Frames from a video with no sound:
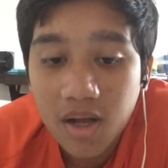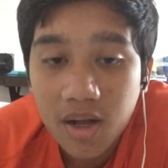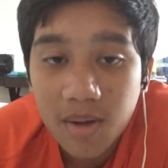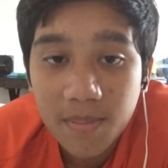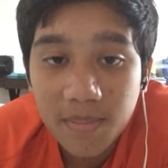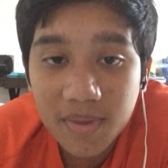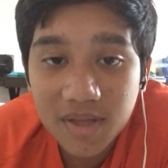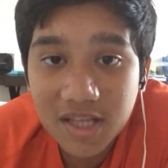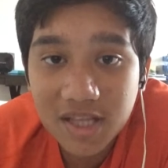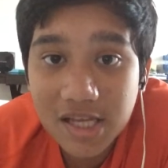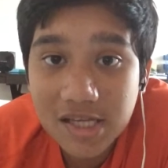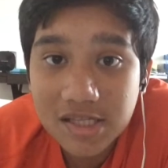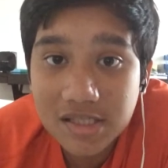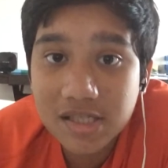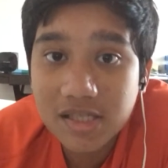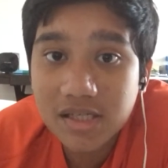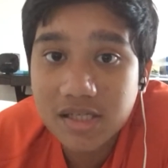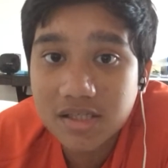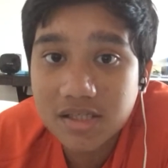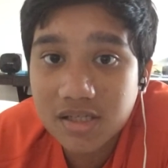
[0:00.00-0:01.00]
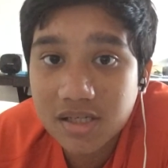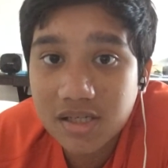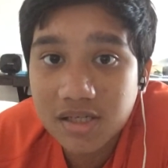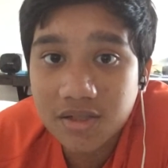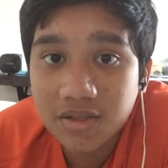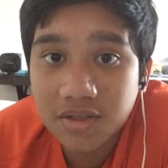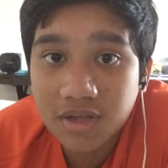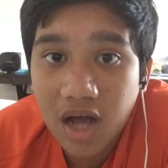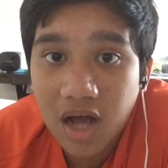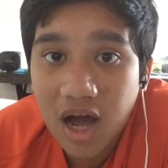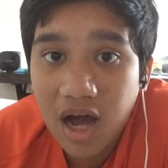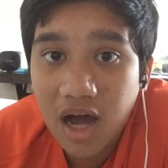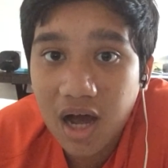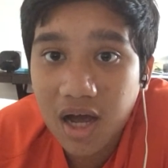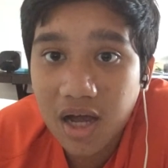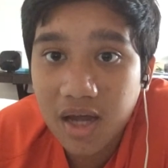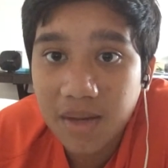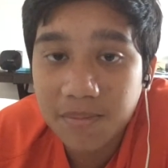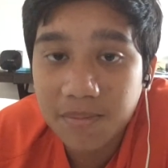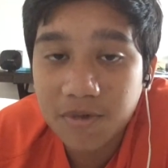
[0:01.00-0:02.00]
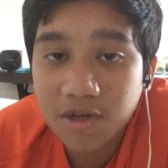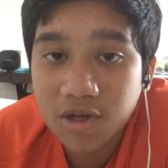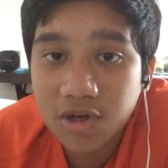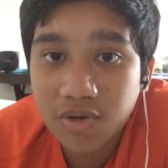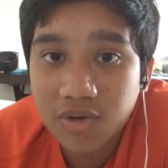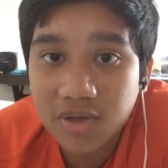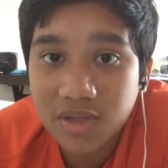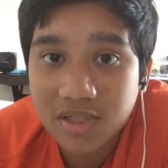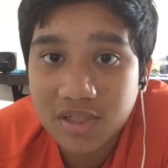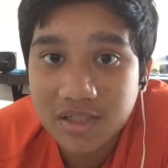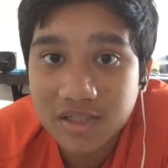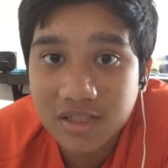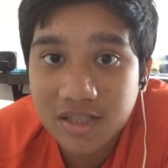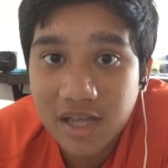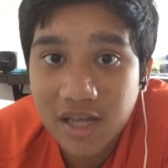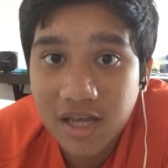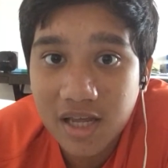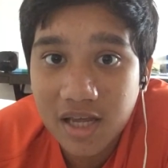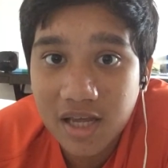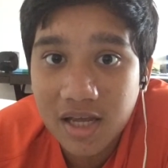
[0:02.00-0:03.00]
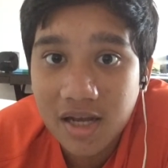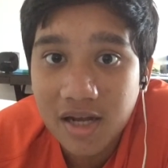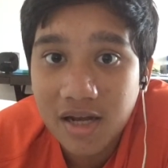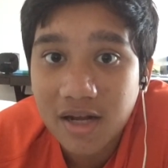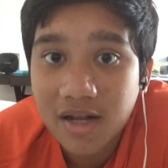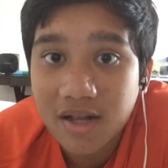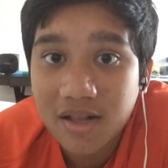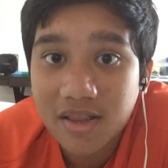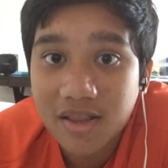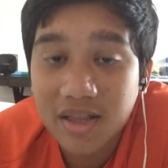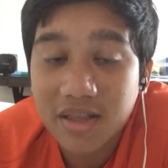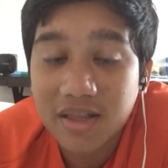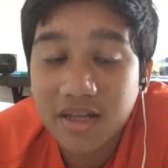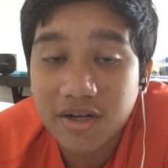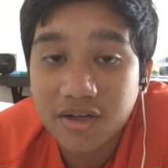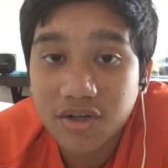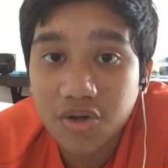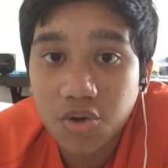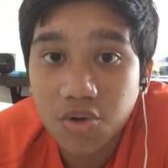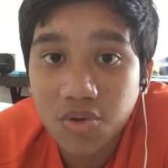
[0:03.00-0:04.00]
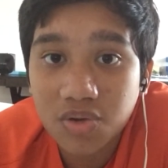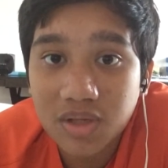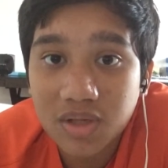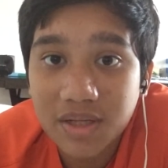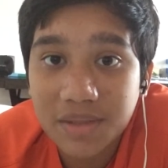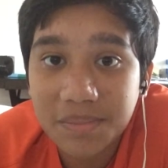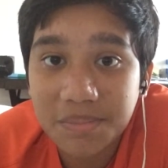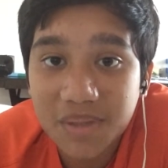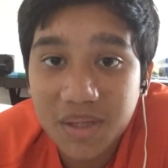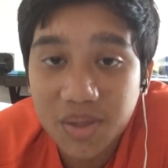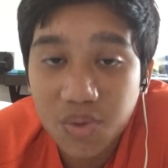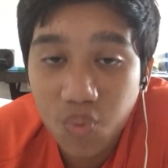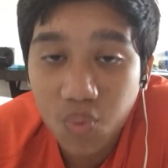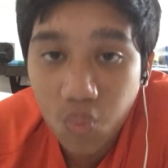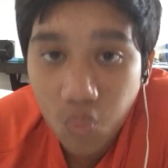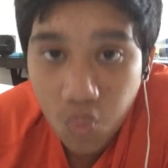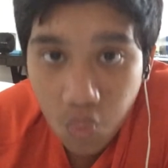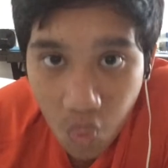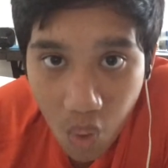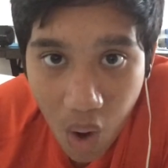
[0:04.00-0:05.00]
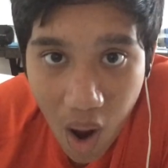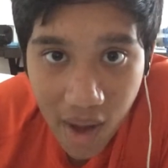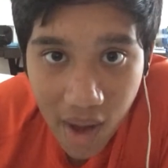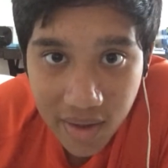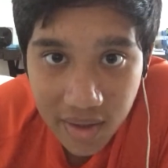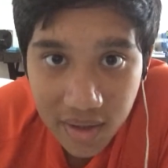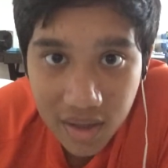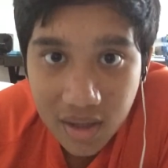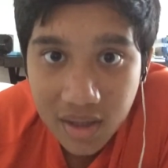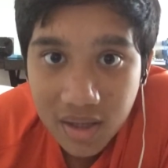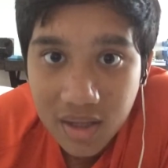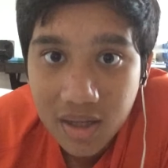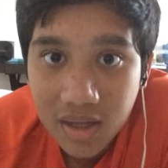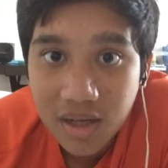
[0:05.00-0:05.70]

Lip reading: But this season, I'm going to say that there'll only be 1